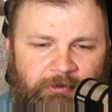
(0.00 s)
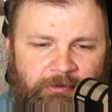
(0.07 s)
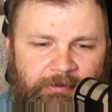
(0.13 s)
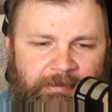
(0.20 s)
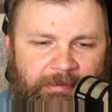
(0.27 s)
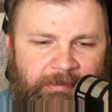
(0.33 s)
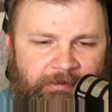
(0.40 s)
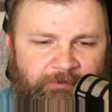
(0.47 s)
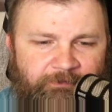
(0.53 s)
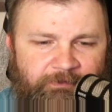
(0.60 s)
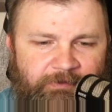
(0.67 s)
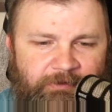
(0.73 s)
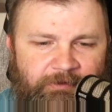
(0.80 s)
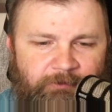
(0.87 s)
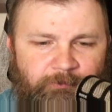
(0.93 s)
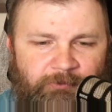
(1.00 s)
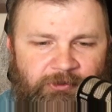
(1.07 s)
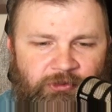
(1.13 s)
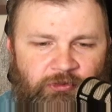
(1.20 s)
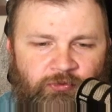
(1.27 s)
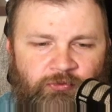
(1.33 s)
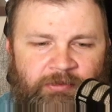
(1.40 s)
and everything, but
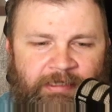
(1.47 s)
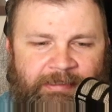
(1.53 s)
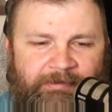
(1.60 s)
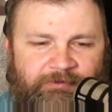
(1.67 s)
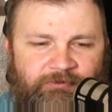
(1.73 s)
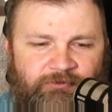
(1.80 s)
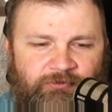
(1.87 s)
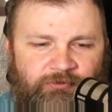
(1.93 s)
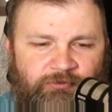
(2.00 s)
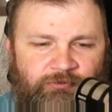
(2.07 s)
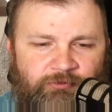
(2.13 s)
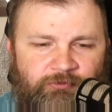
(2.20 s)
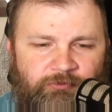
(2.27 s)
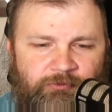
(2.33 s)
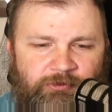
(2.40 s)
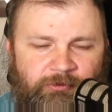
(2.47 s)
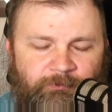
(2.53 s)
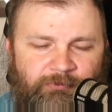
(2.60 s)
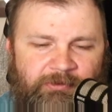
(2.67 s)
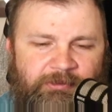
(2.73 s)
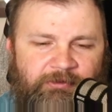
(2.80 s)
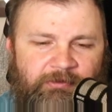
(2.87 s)
you got to
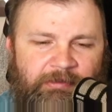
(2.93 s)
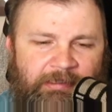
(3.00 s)
complete